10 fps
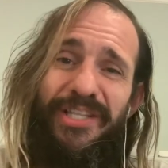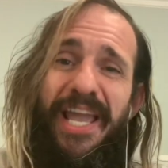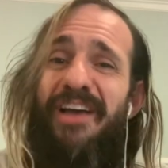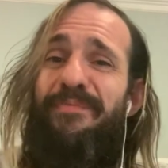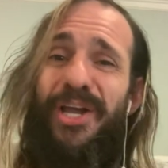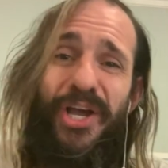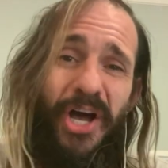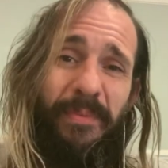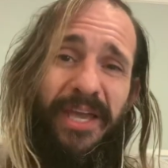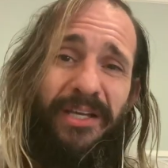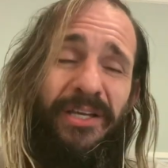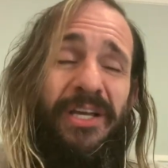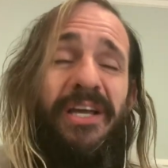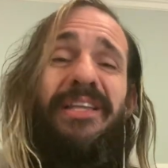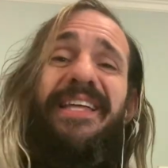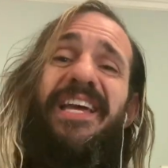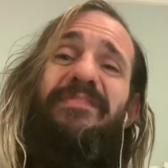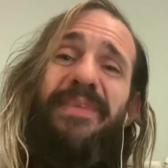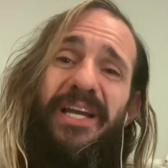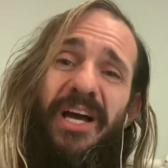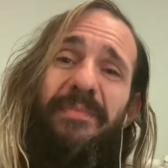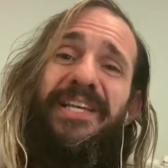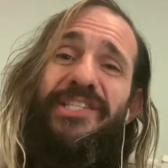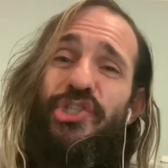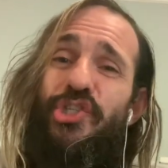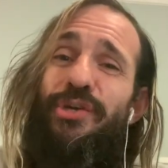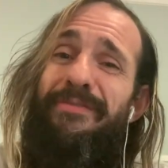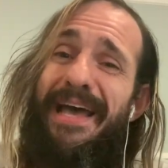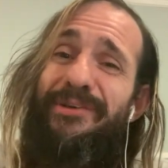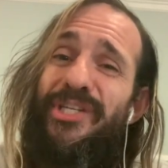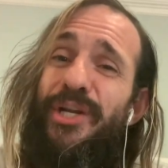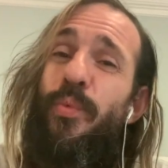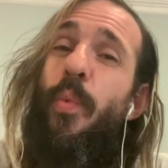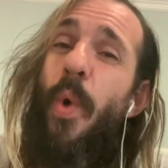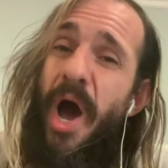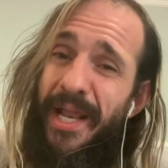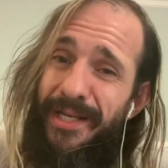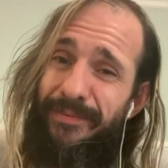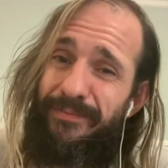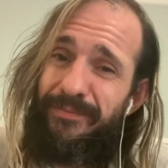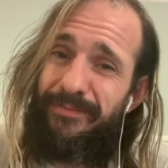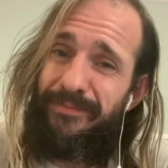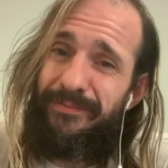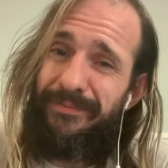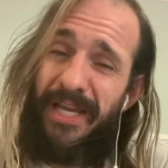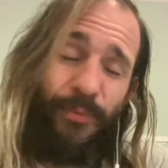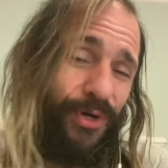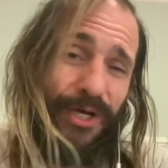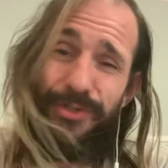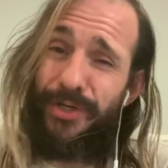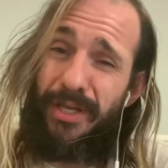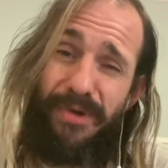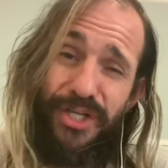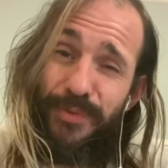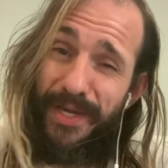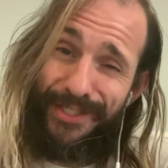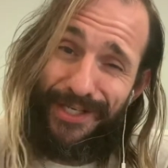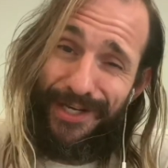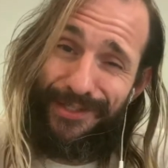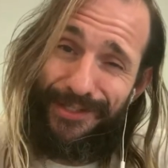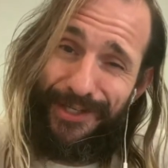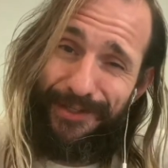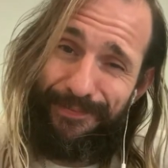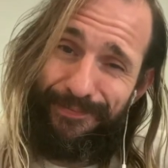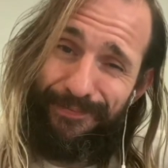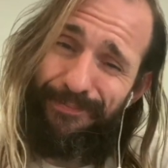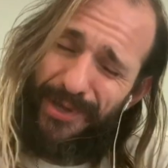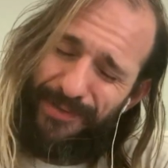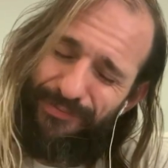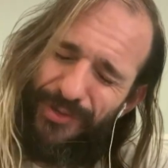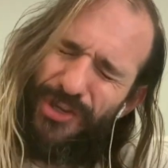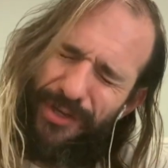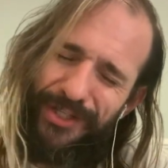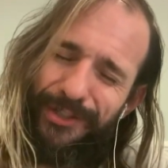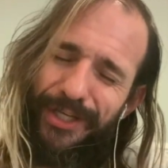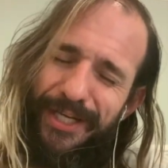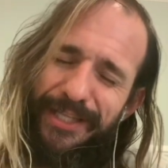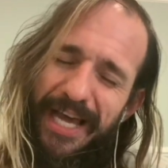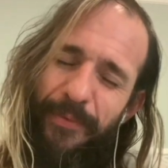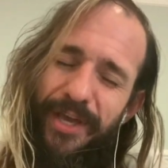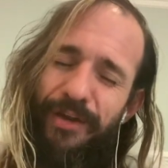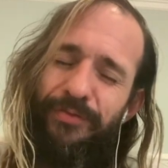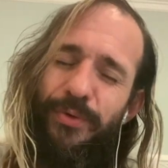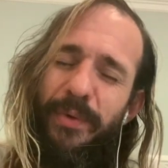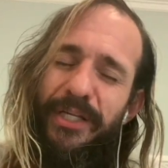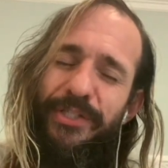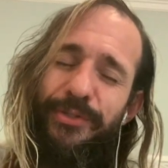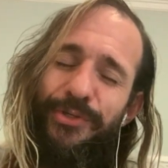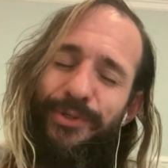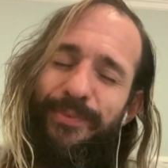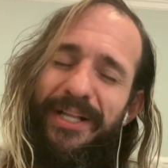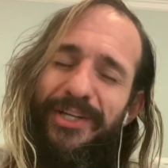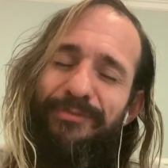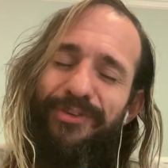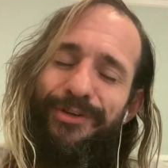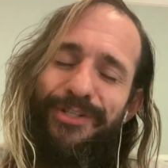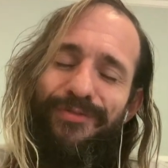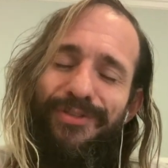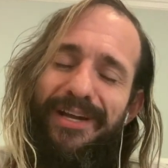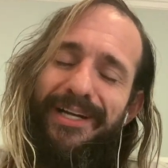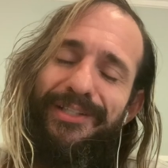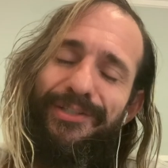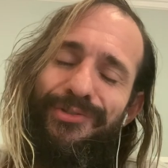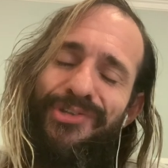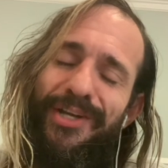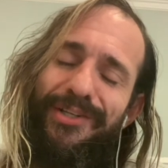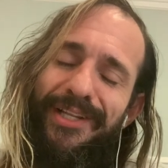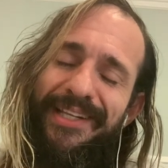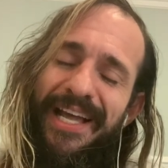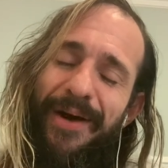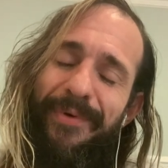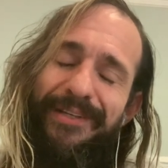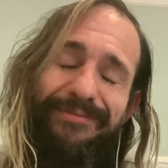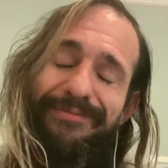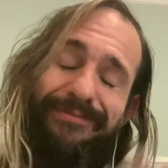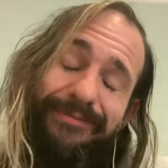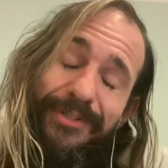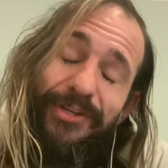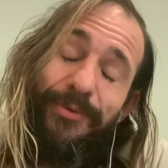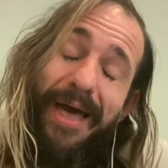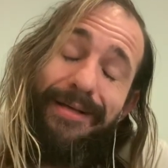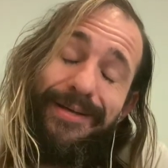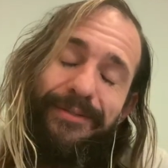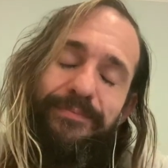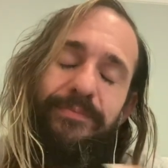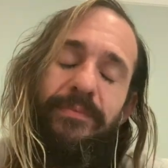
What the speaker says: they have been coming. They have been coming since 2001. And we're not talking about a space odyssey. But you can look at it that way if you want to. You're welcome. For those of you that got a little chuckle on that one, you're welcome.